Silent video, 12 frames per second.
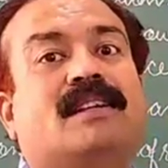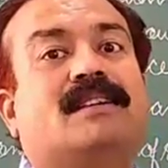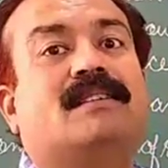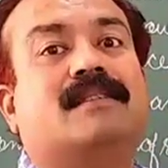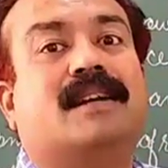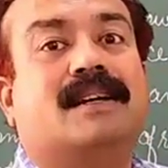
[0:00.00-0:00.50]

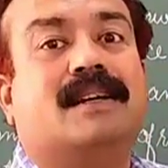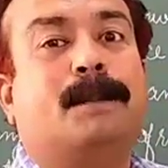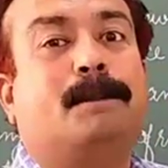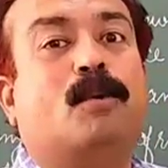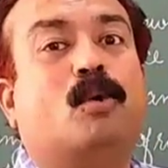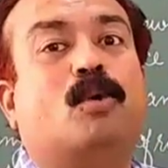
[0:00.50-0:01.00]
is
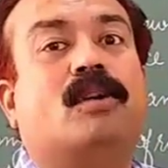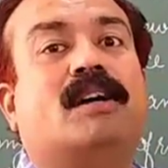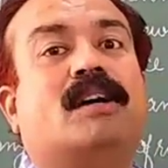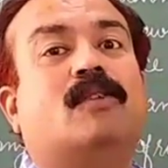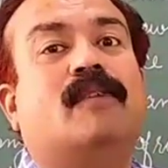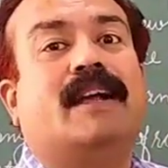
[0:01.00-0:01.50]
a
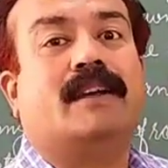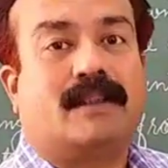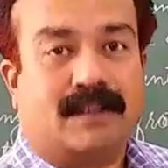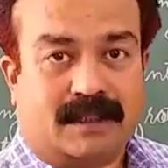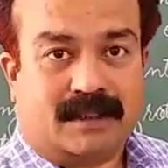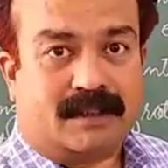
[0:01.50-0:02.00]
polar
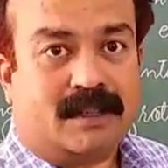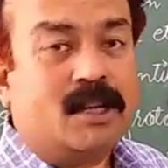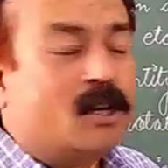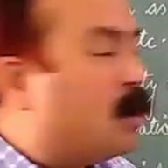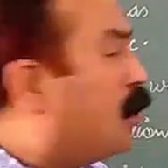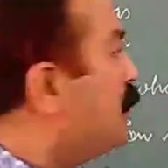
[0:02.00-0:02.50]

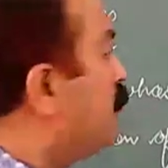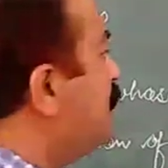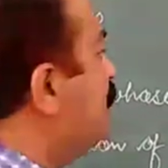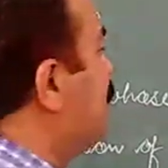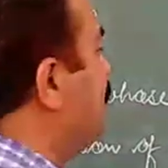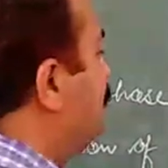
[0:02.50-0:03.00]
vector. Or you
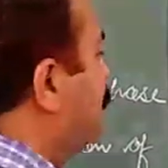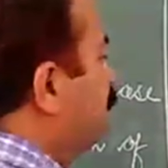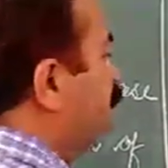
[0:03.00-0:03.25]
can see,